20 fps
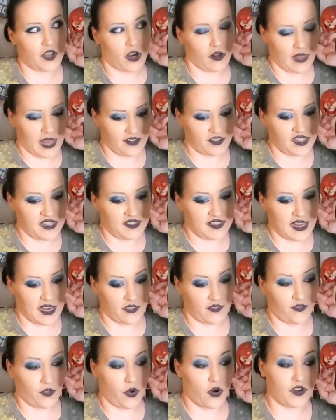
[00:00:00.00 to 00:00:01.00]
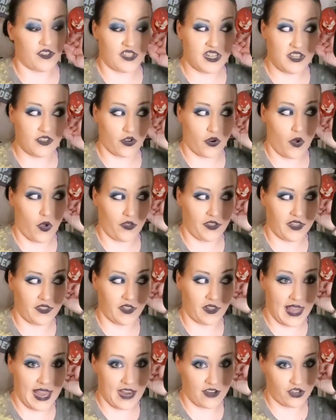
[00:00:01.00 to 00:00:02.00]
Carlotta sees that on the floor and sees her holding
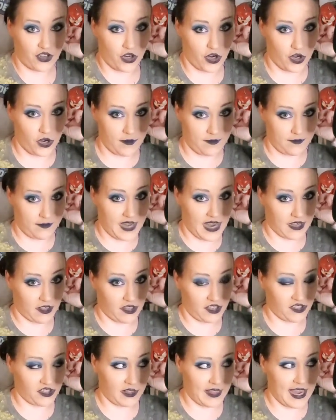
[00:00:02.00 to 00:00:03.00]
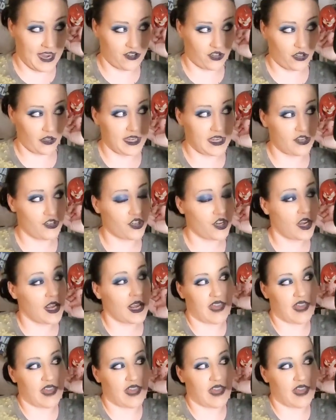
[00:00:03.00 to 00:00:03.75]
the lasher necklace, the lasher leash.